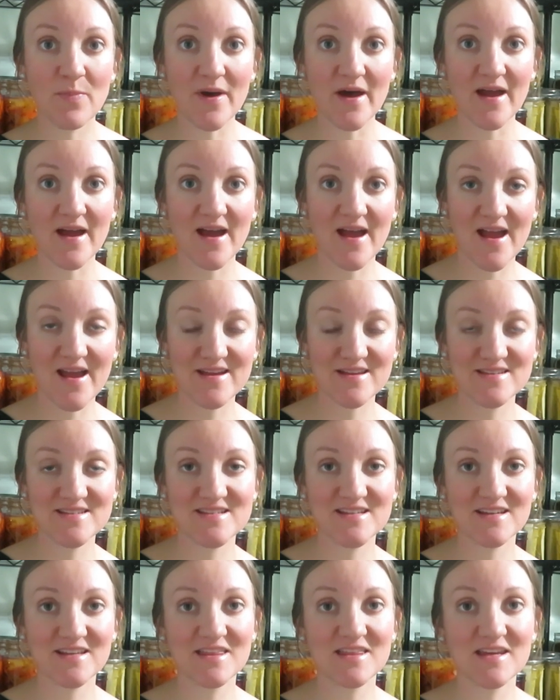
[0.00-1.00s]
but I
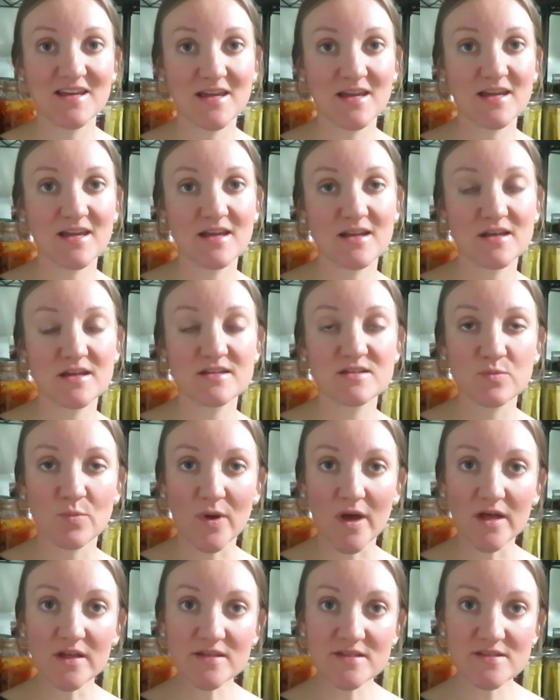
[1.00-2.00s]
still think it is
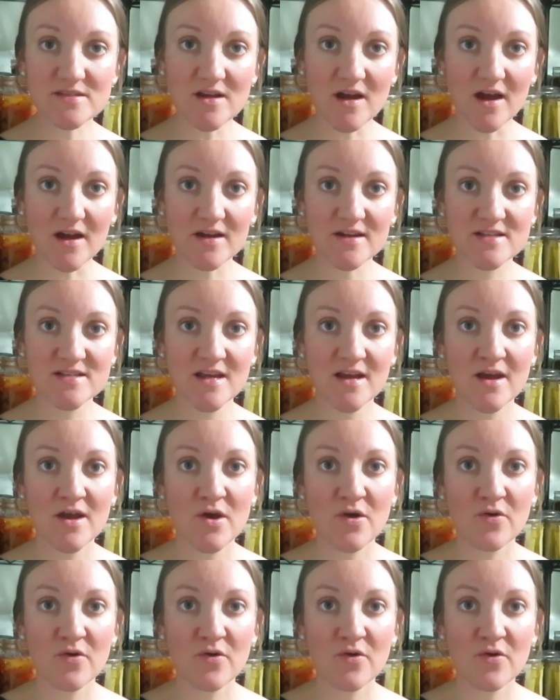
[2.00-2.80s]
well stocked